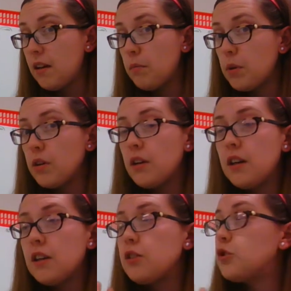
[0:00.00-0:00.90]
number.
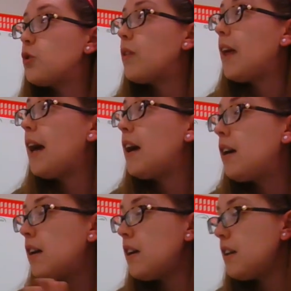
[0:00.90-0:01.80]
So that
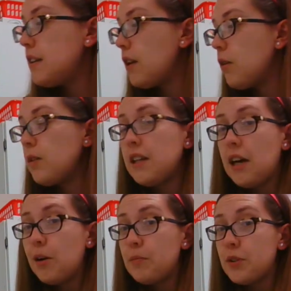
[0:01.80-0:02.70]
not only
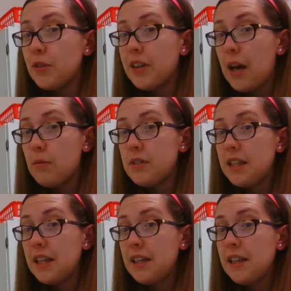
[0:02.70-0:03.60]
helps your
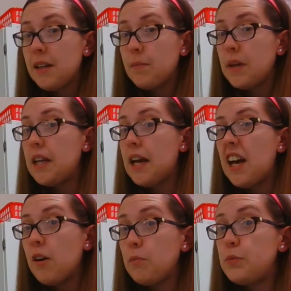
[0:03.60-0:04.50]
counting, but it
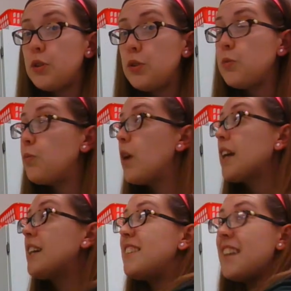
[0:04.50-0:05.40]
helps you
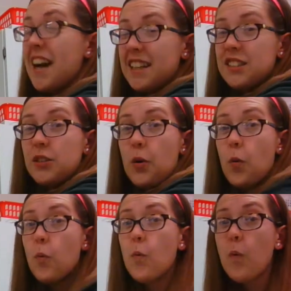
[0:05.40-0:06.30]
recognize
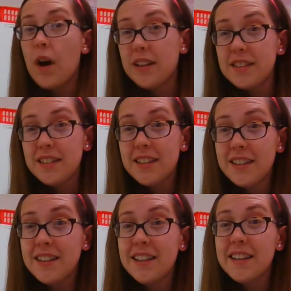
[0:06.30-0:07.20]
what
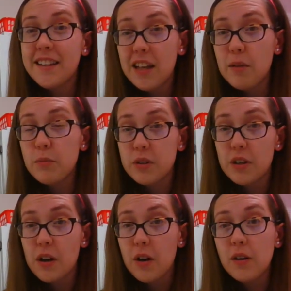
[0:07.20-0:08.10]
the numbers
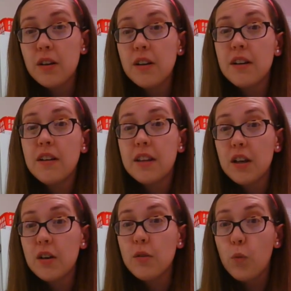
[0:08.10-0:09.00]
are
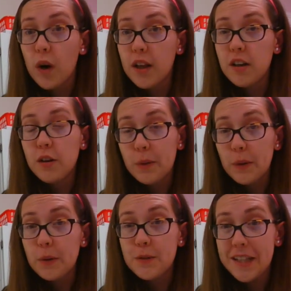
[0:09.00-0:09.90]
that are 1
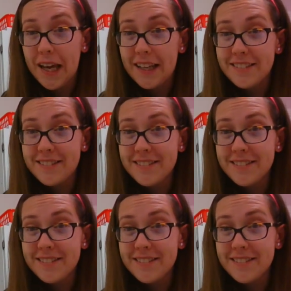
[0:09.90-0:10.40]
through 10.